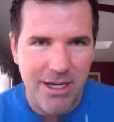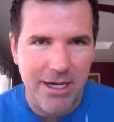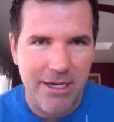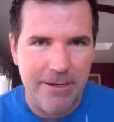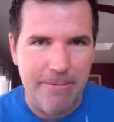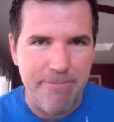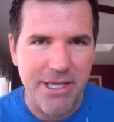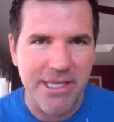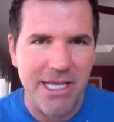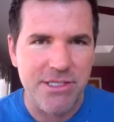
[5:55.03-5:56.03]
And
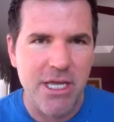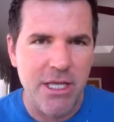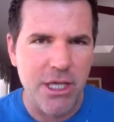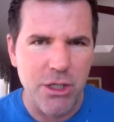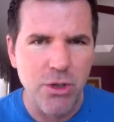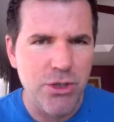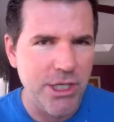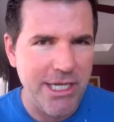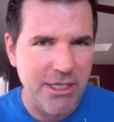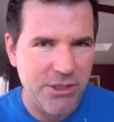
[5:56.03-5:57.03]
that's that you
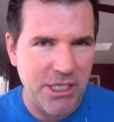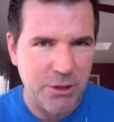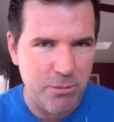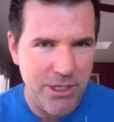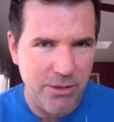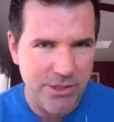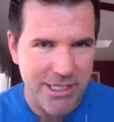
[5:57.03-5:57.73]
should eat 6 meals